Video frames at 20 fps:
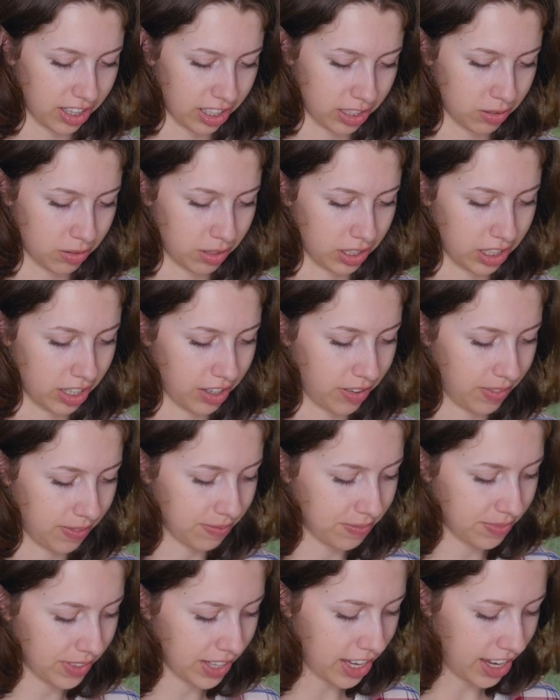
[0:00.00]
this one though.
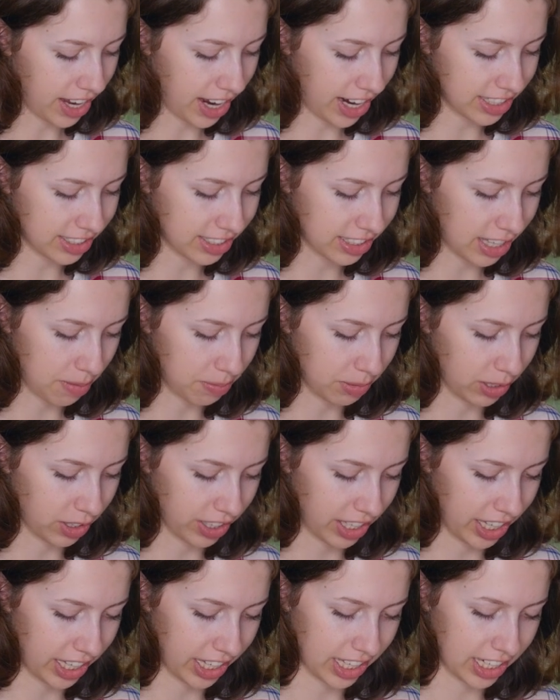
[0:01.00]
I just kept
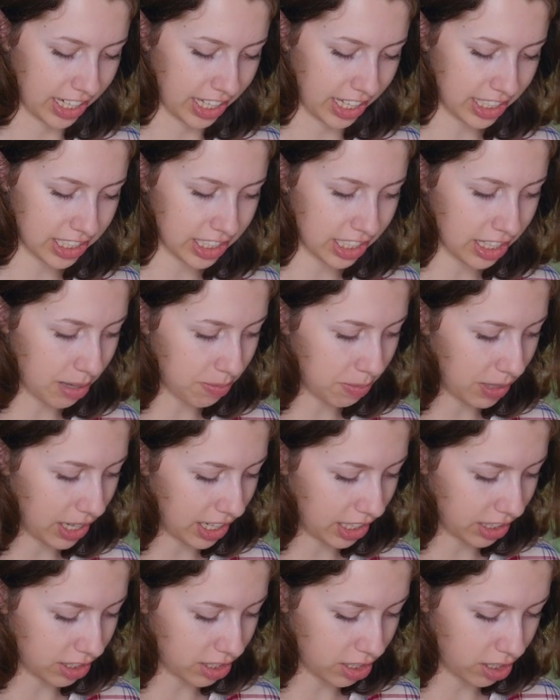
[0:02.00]
looking and I ended up
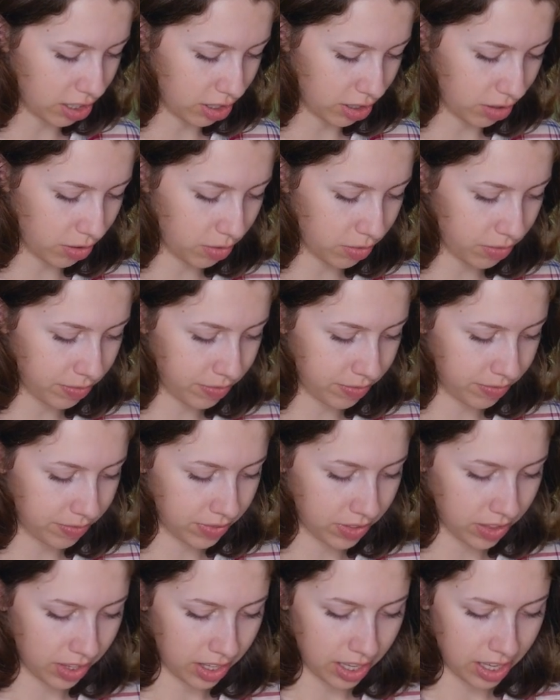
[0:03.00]
getting two.
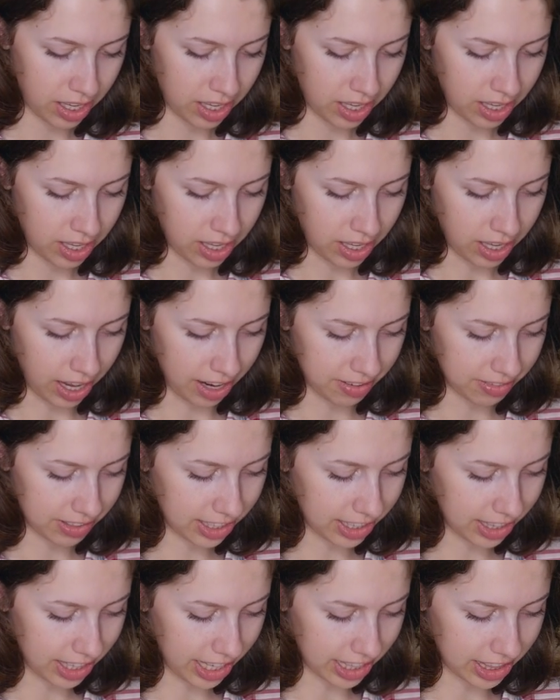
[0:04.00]
I
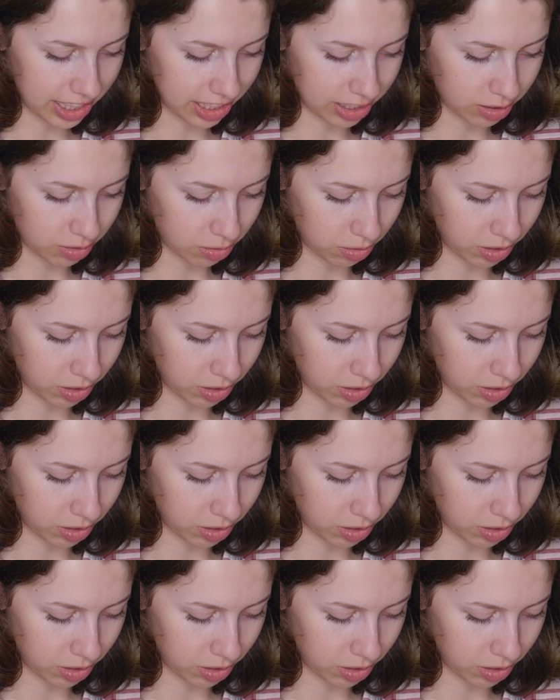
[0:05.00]
really like this